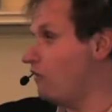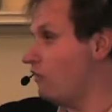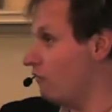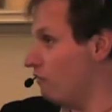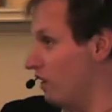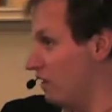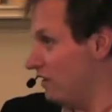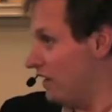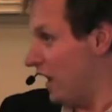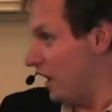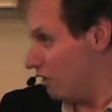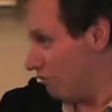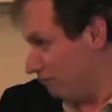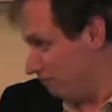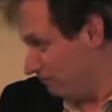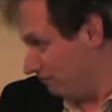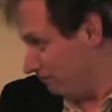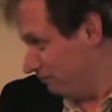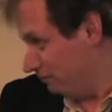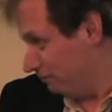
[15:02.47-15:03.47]
freaked out.
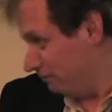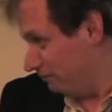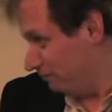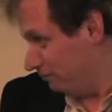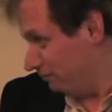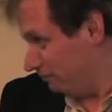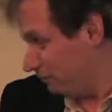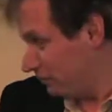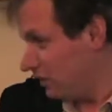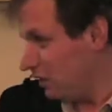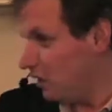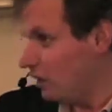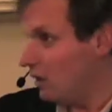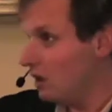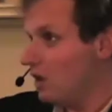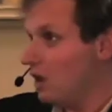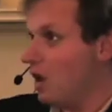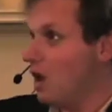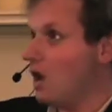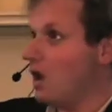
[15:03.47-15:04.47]

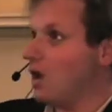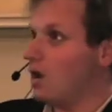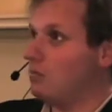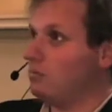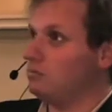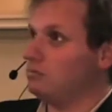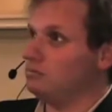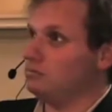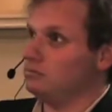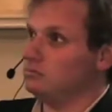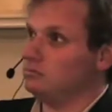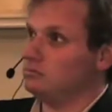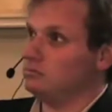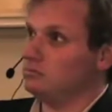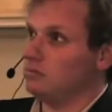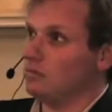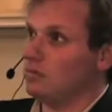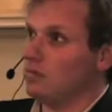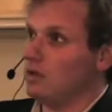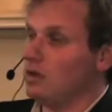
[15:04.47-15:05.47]
And
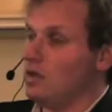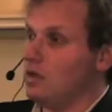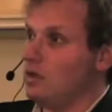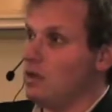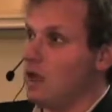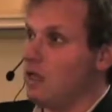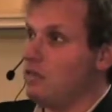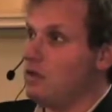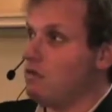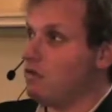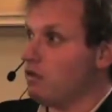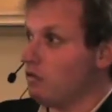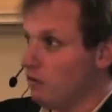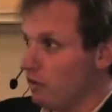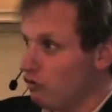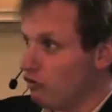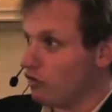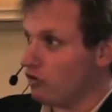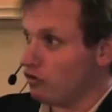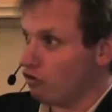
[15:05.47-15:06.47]
there's an
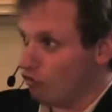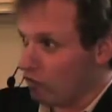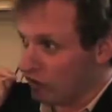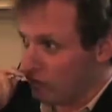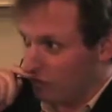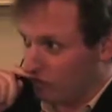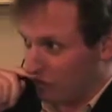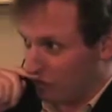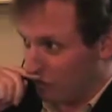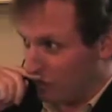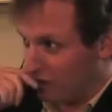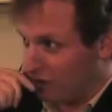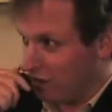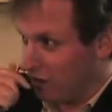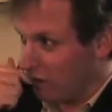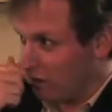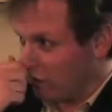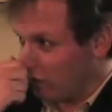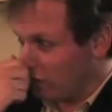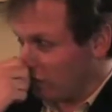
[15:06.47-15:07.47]
interesting twist to this
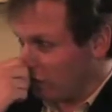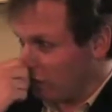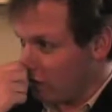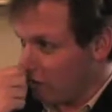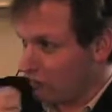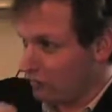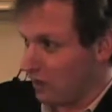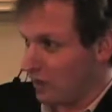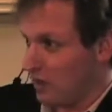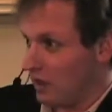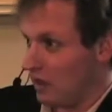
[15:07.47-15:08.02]
because there's